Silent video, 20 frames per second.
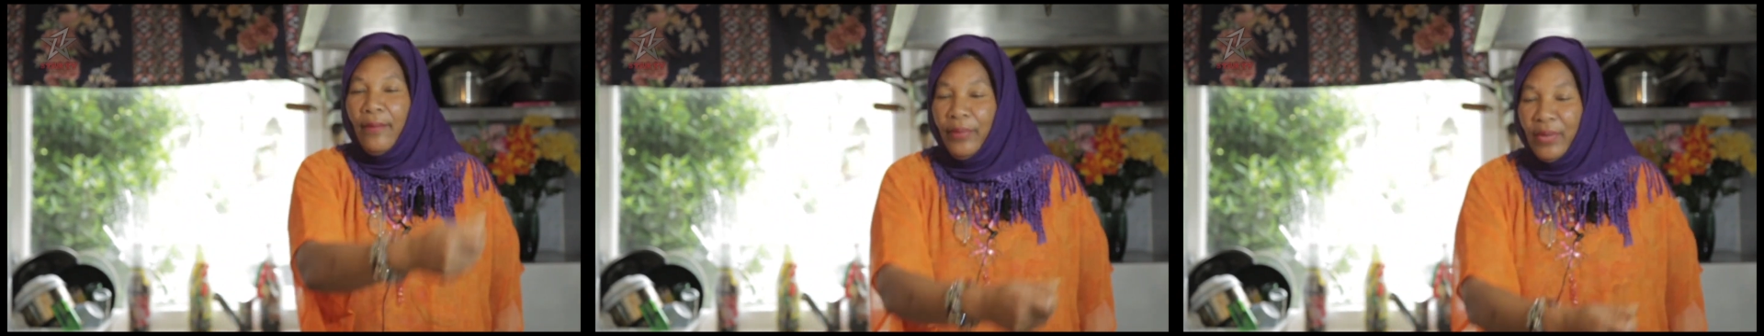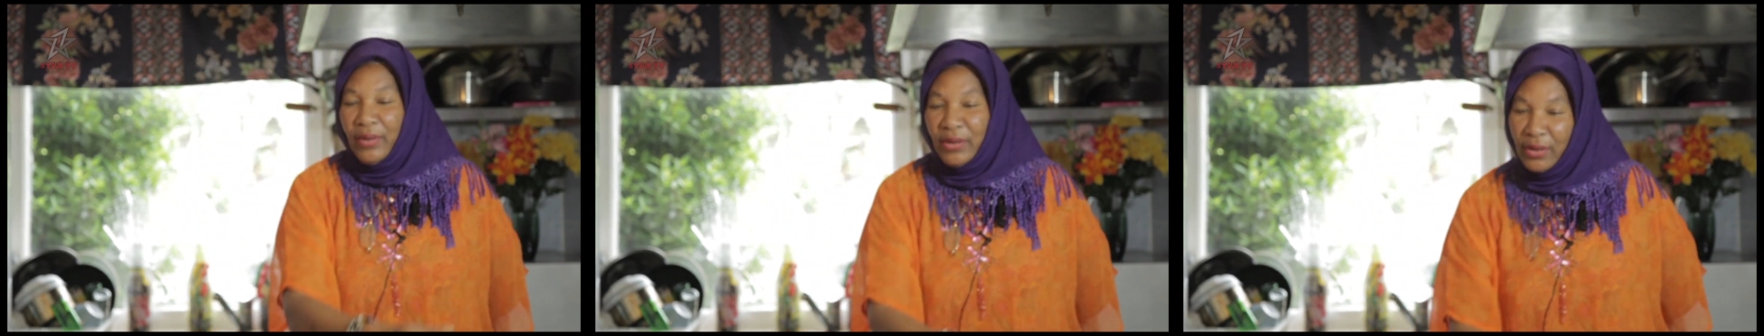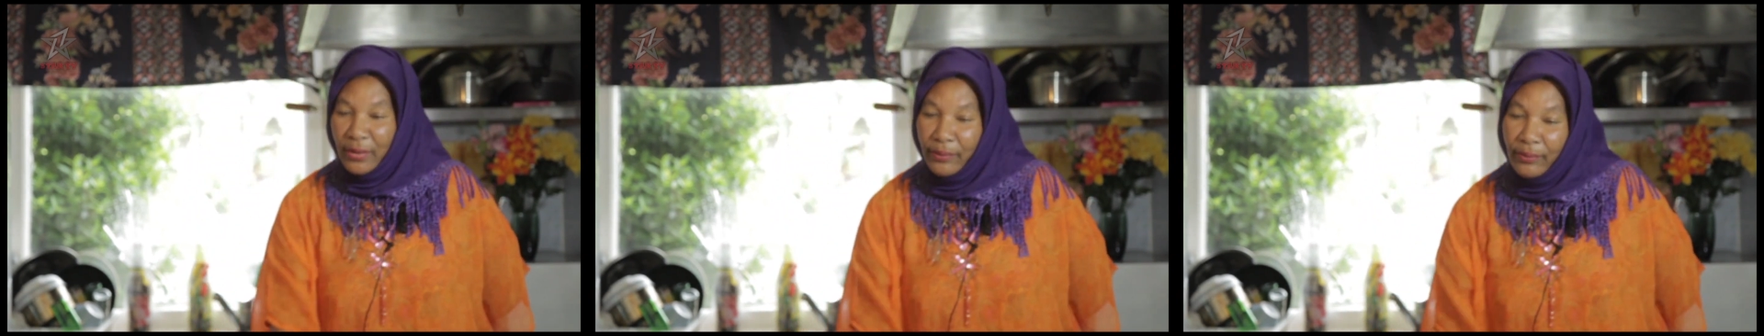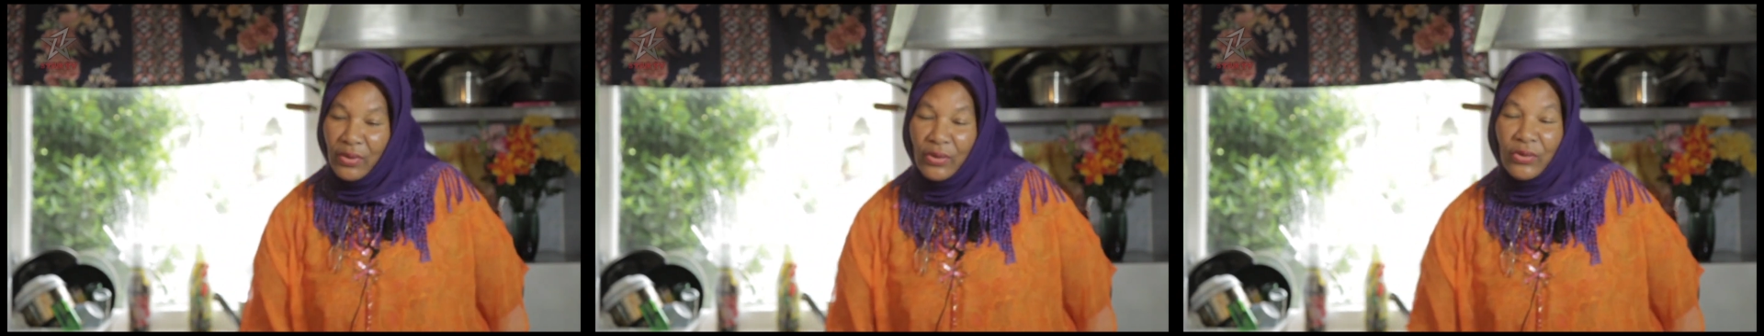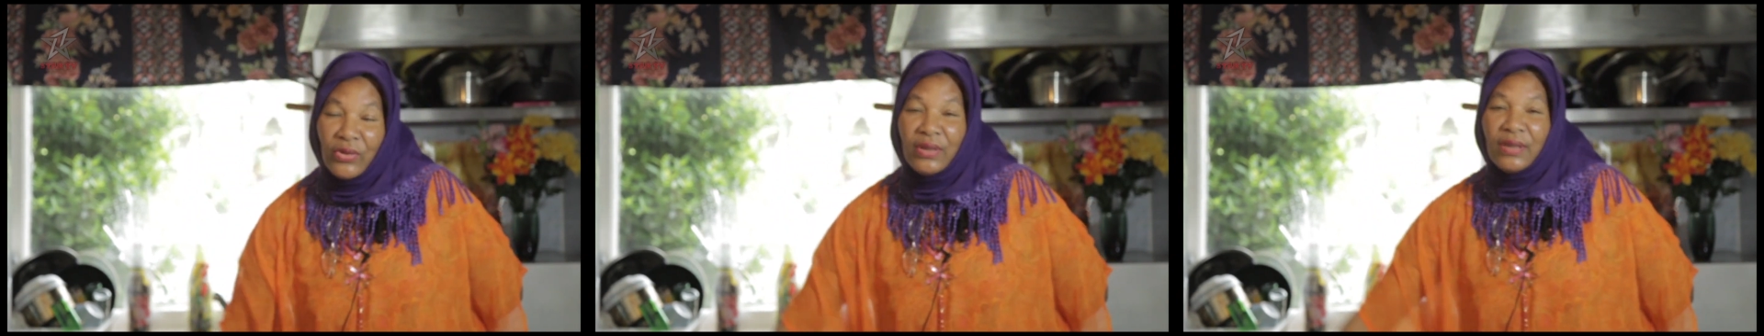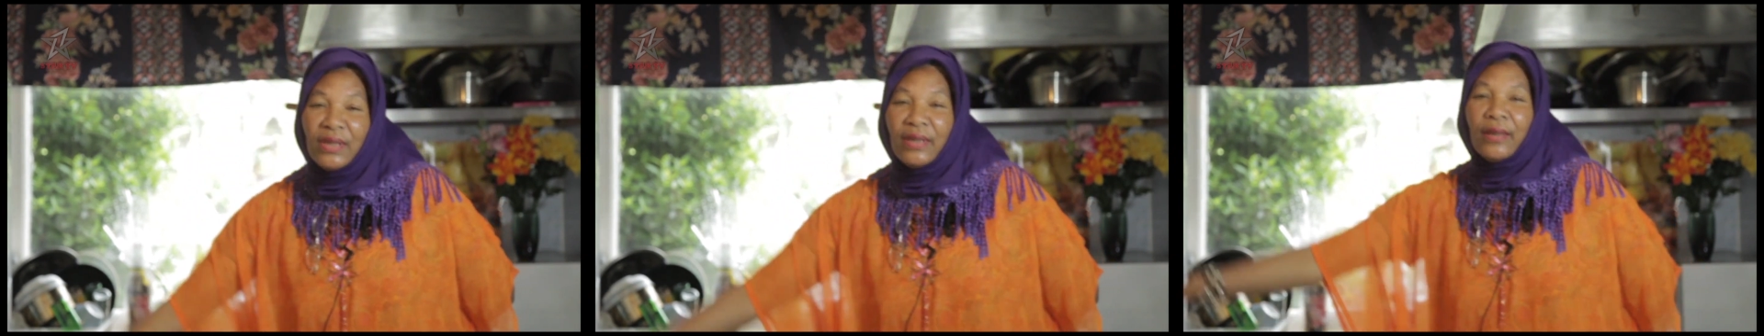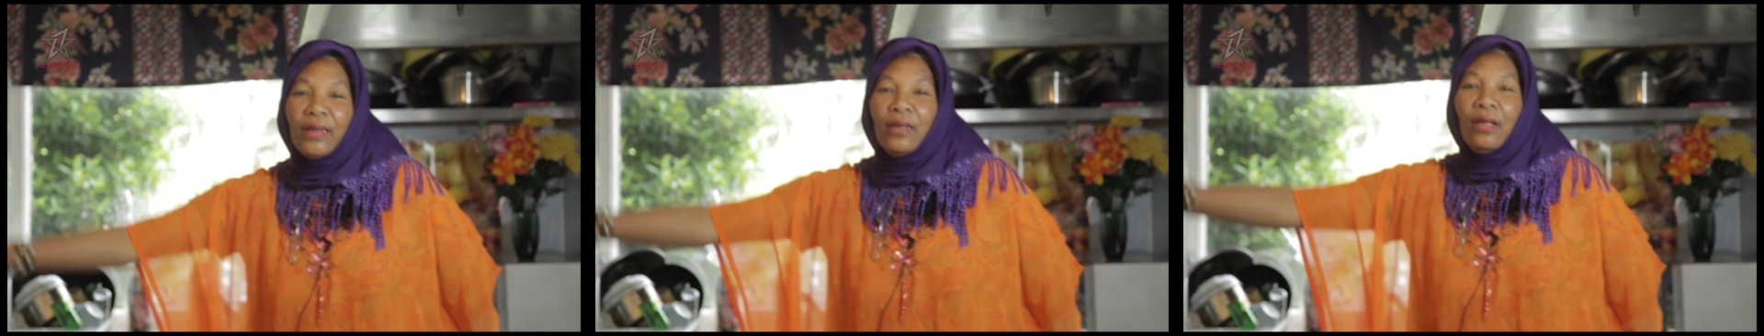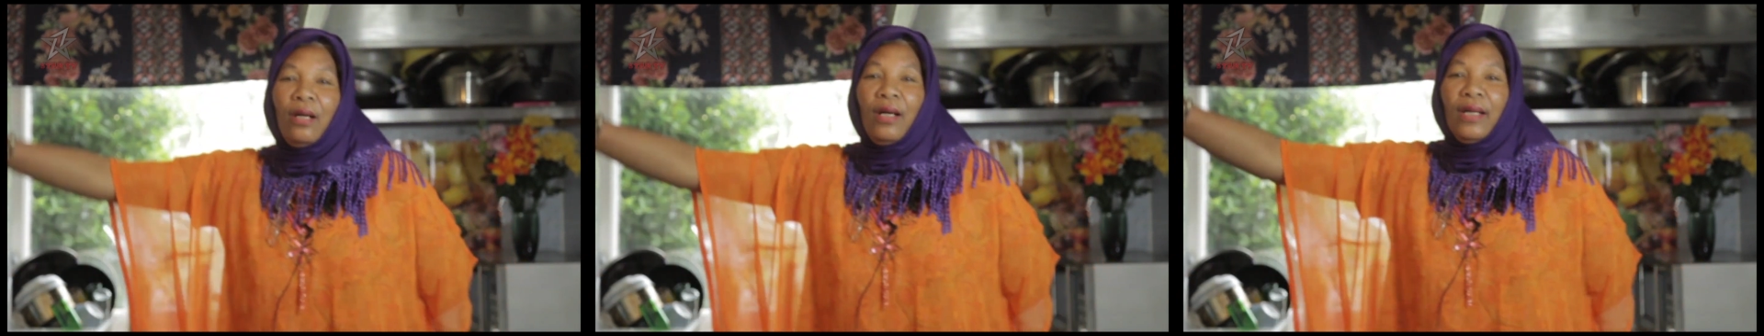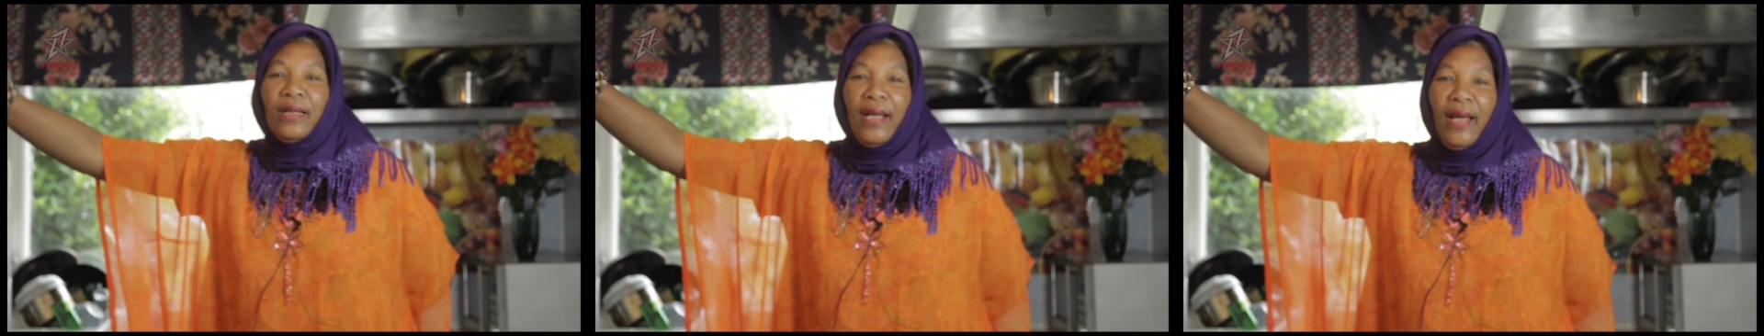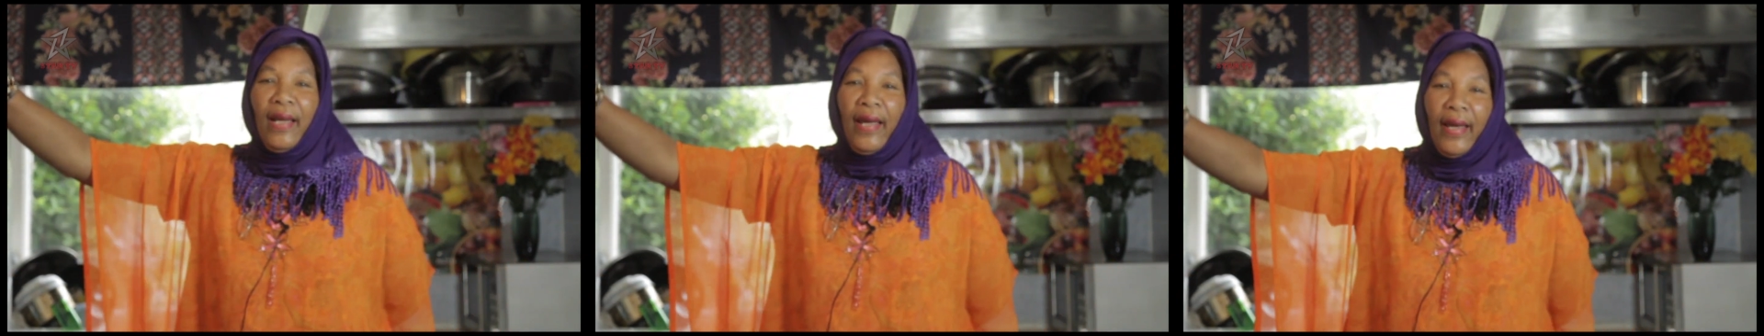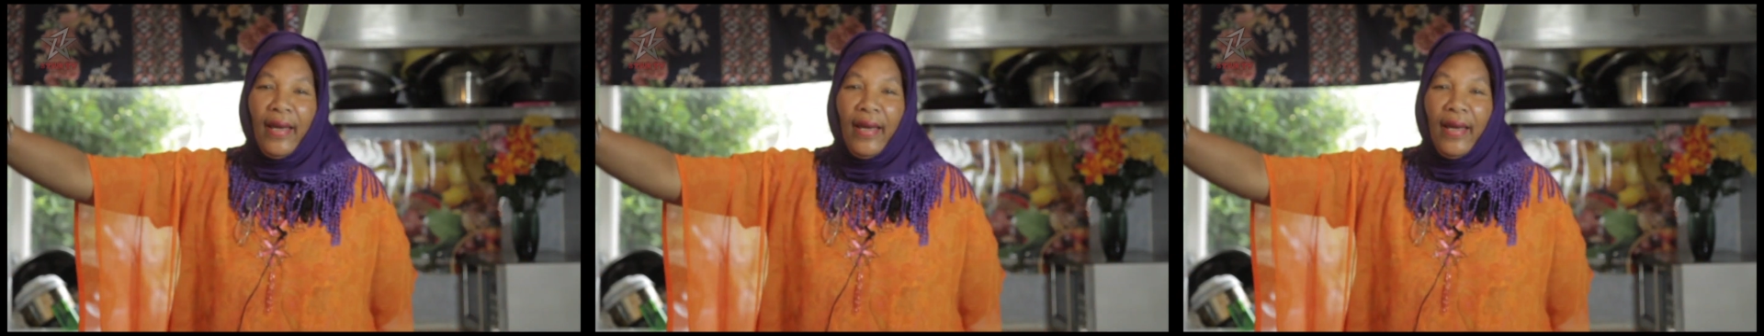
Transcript: put your music on